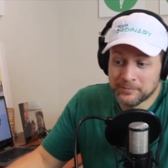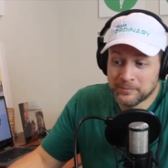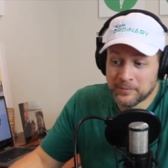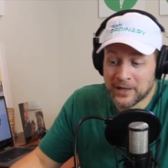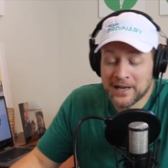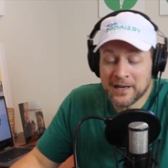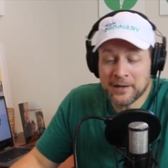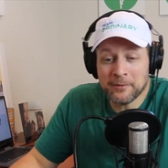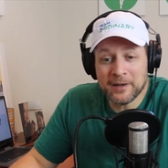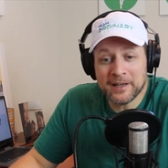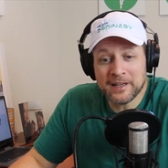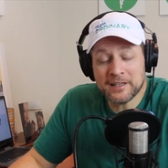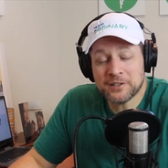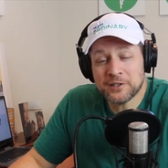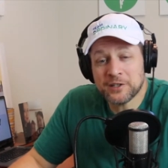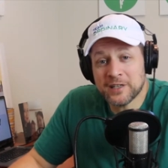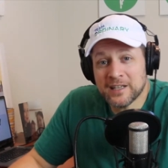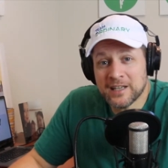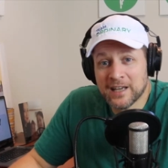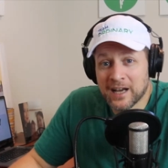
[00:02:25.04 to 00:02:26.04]
But anyway,
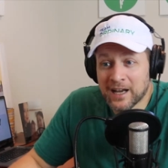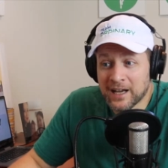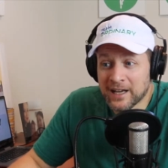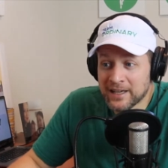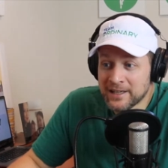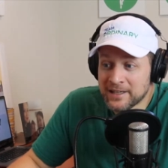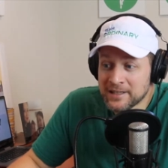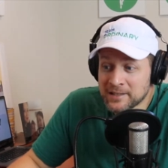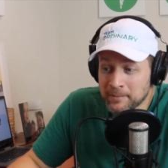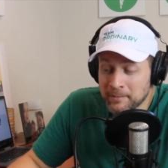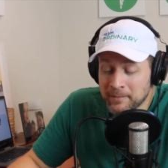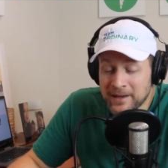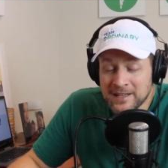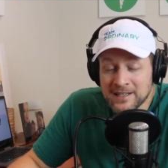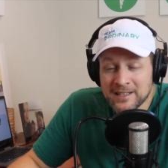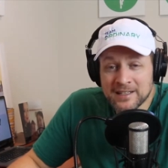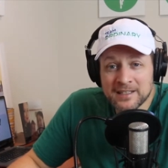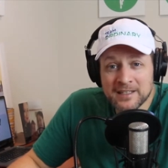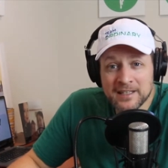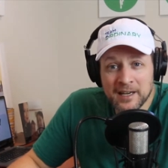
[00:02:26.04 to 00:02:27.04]
it is
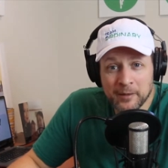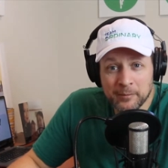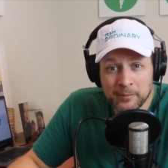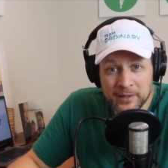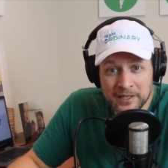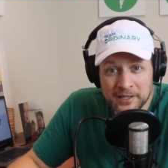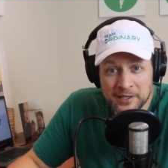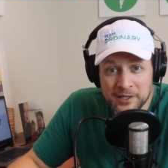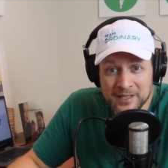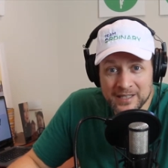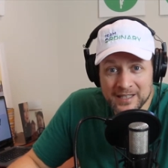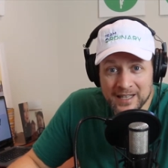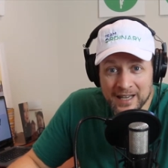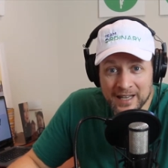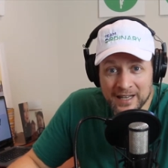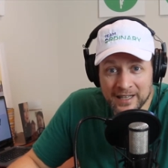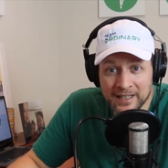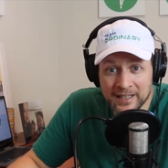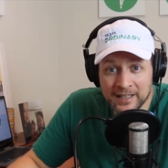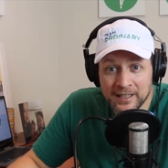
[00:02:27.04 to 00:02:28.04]
amazing to see how big she's
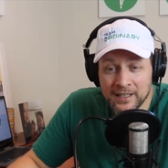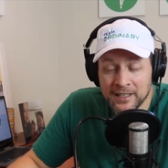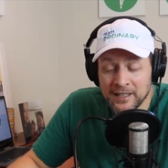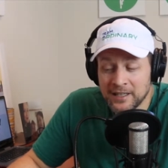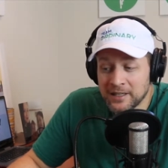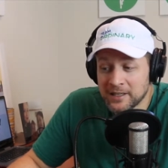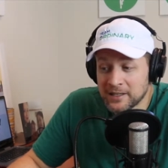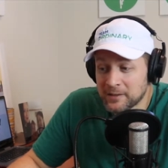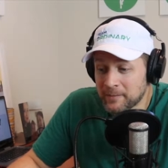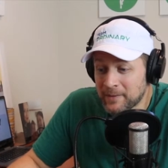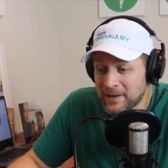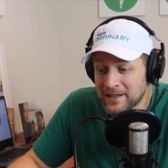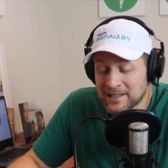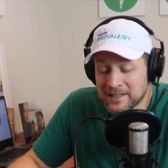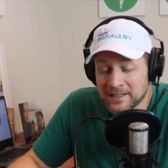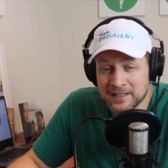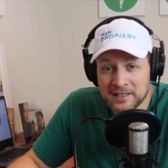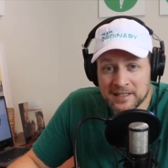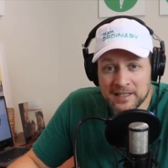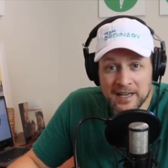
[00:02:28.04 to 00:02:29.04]
getting. It's
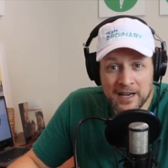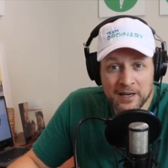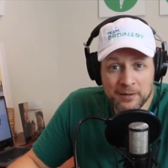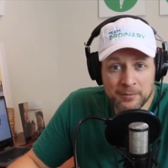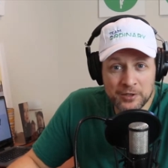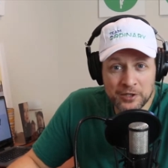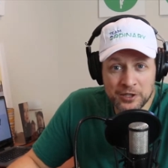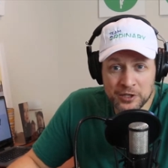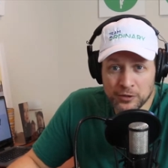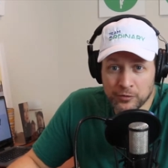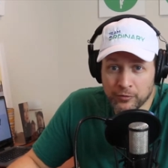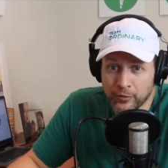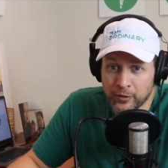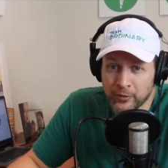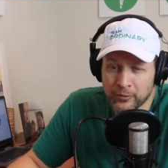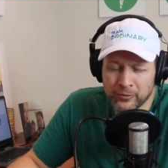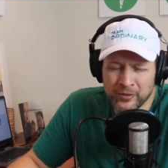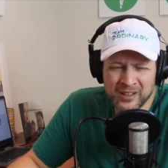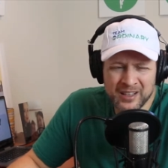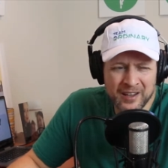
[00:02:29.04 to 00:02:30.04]
amazing to see how much she's
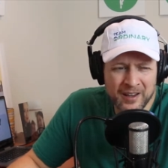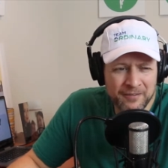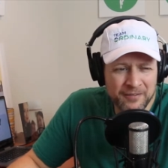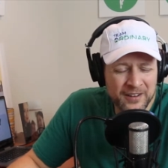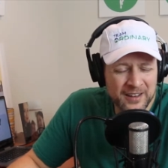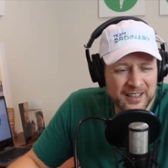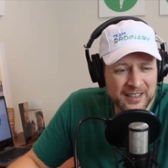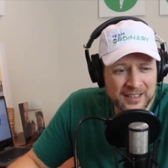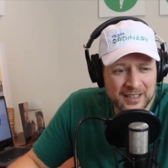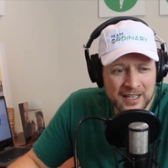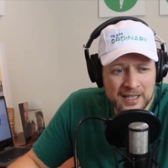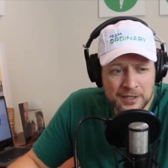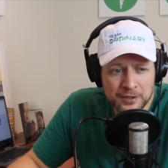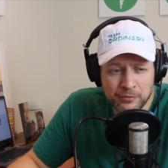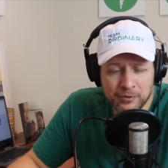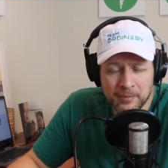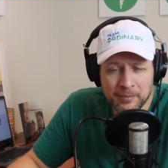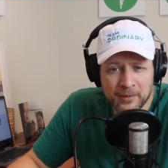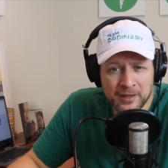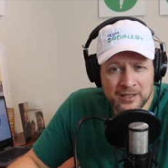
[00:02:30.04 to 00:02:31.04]
grown. Really, I feel like the last
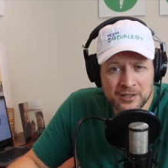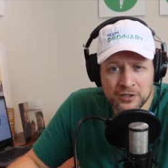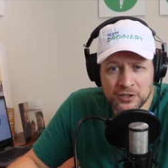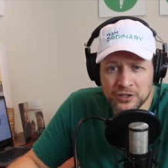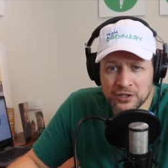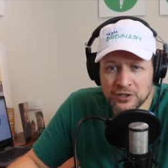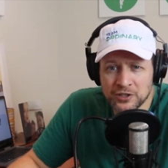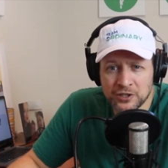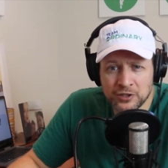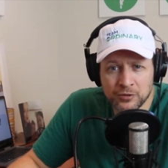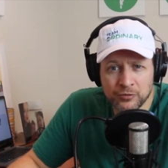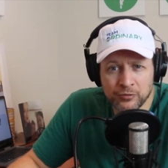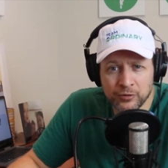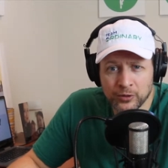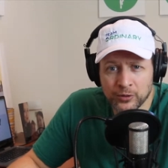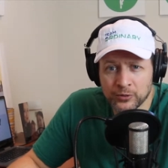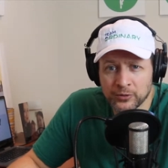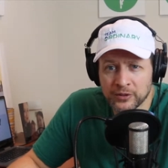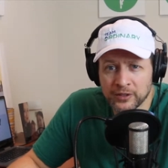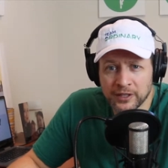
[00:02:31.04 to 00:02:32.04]
3 months, she's just
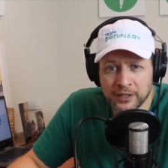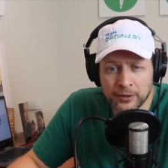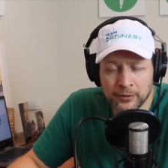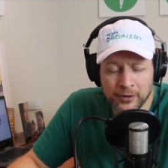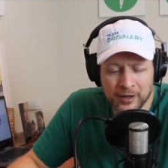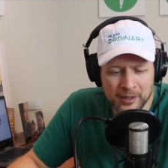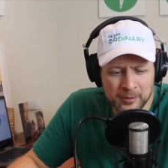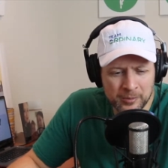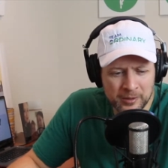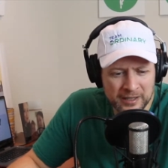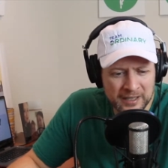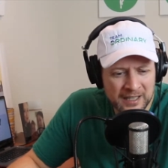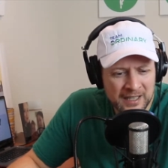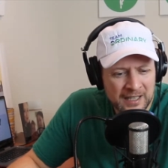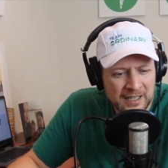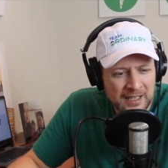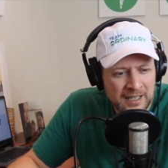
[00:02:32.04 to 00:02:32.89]
grown incredibly.